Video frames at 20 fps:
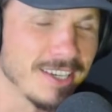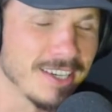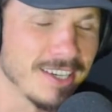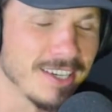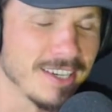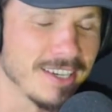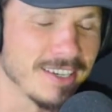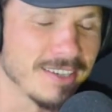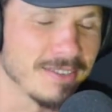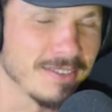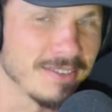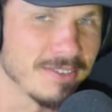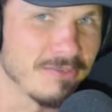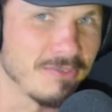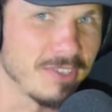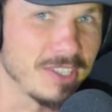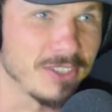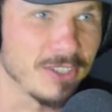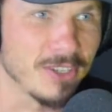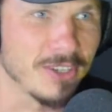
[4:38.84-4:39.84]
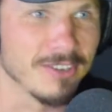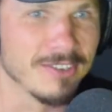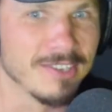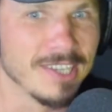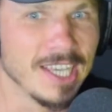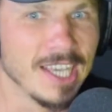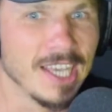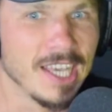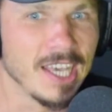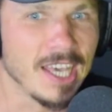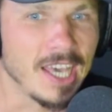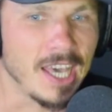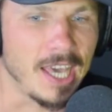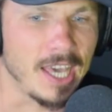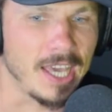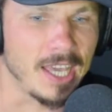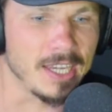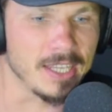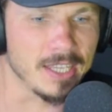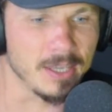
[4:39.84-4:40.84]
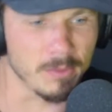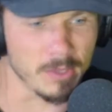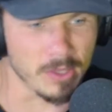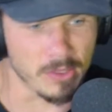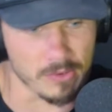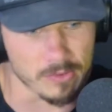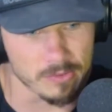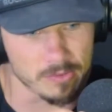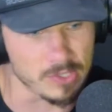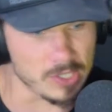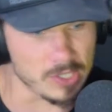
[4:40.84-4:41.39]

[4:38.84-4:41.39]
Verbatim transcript: uh, physio, and he went through and